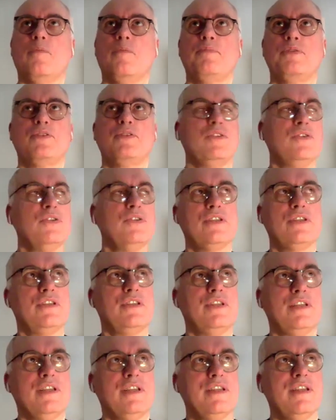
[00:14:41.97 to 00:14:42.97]

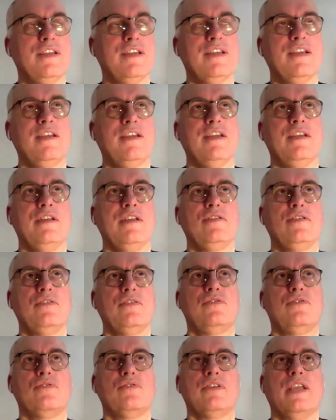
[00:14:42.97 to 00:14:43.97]
opportunity
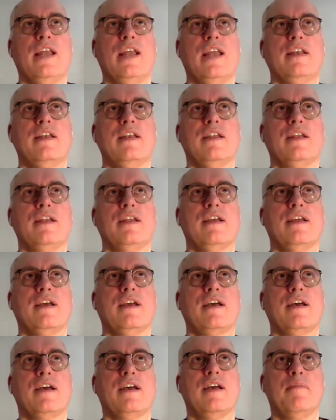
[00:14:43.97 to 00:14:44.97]
to get
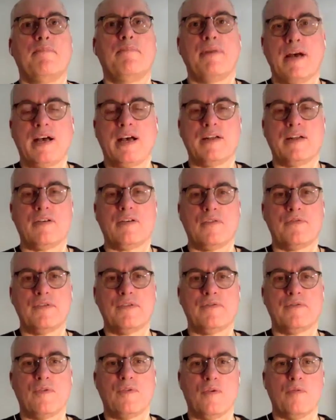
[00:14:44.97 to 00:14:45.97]
a part of
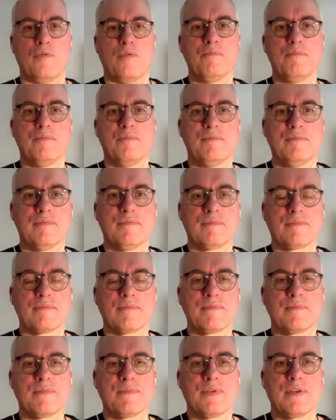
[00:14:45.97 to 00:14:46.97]
the form,
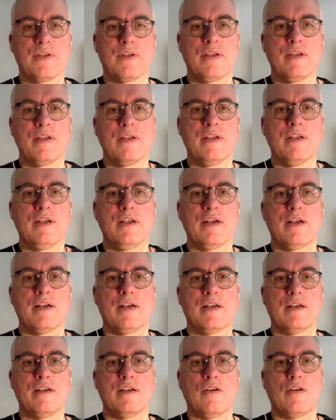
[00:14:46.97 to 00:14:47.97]

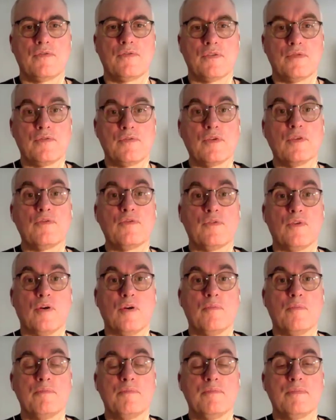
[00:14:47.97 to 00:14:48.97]
of the full
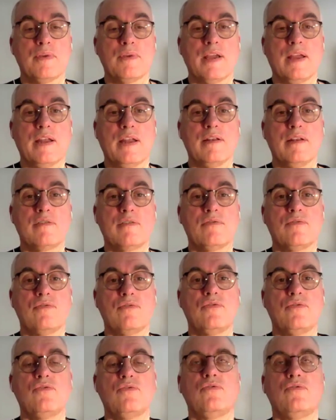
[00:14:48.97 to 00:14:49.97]
form, and
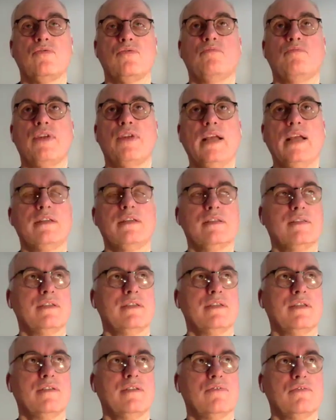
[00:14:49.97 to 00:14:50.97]
to
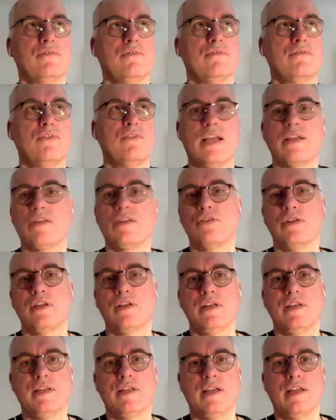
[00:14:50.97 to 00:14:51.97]
practice it
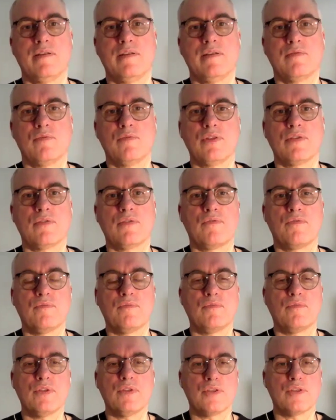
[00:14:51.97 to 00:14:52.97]
regularly and with
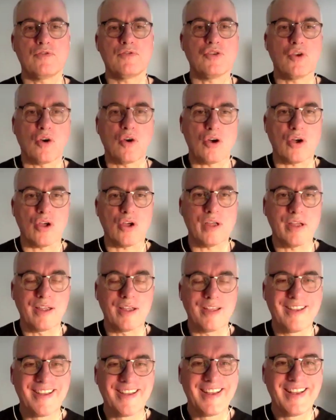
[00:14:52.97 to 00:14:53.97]
joy,
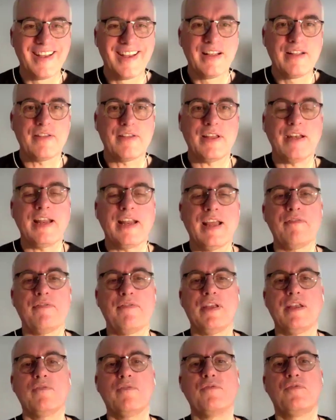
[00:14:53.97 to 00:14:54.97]
than
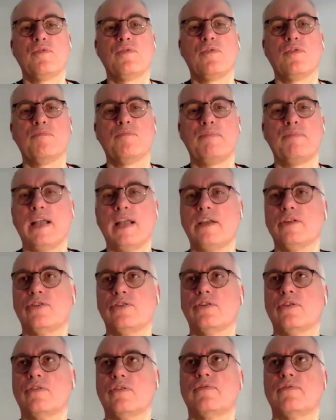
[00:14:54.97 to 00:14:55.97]
having a full
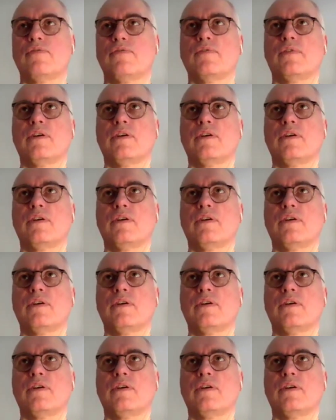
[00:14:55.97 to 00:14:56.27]
package of